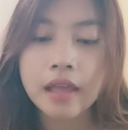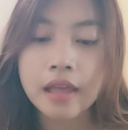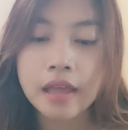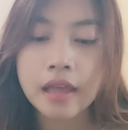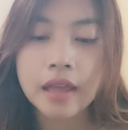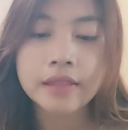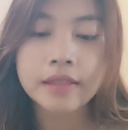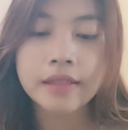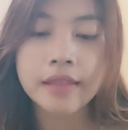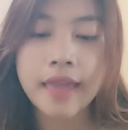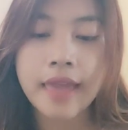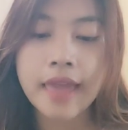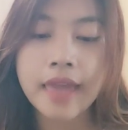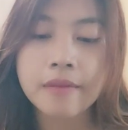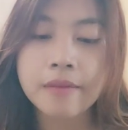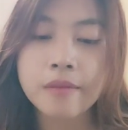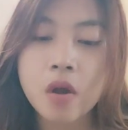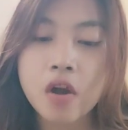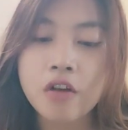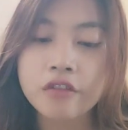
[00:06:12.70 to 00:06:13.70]
The
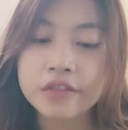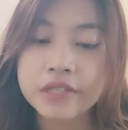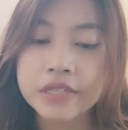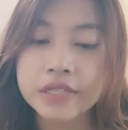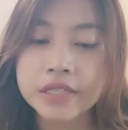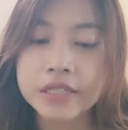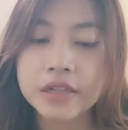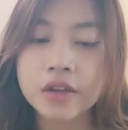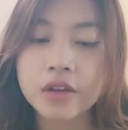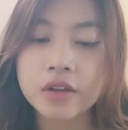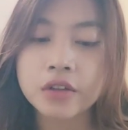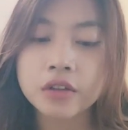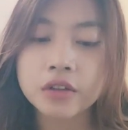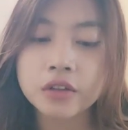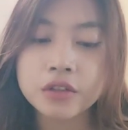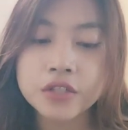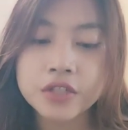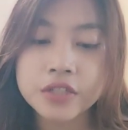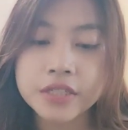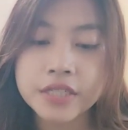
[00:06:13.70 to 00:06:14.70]
aim of this
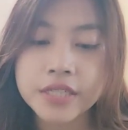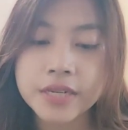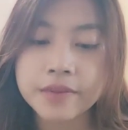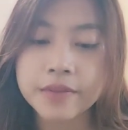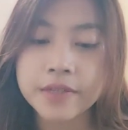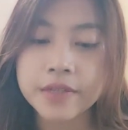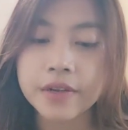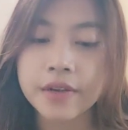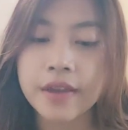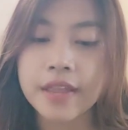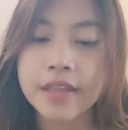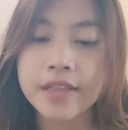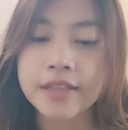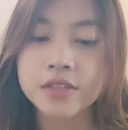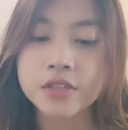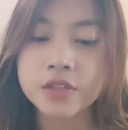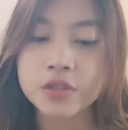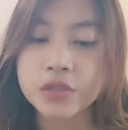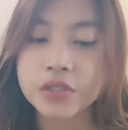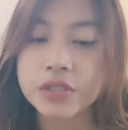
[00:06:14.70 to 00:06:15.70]
conclusion chapter is
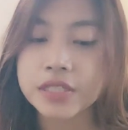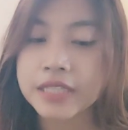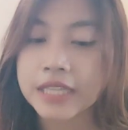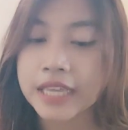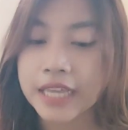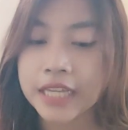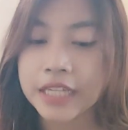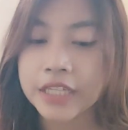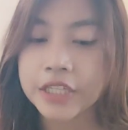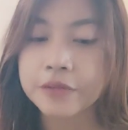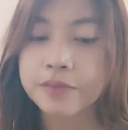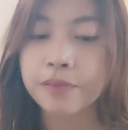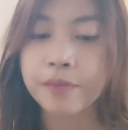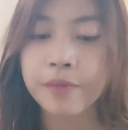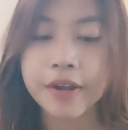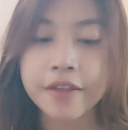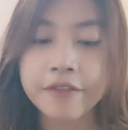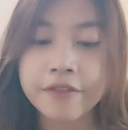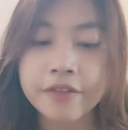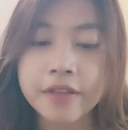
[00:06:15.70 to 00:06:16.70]
to sketch
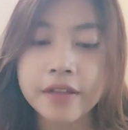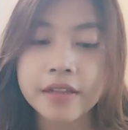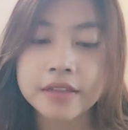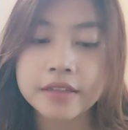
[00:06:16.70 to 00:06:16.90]
brief the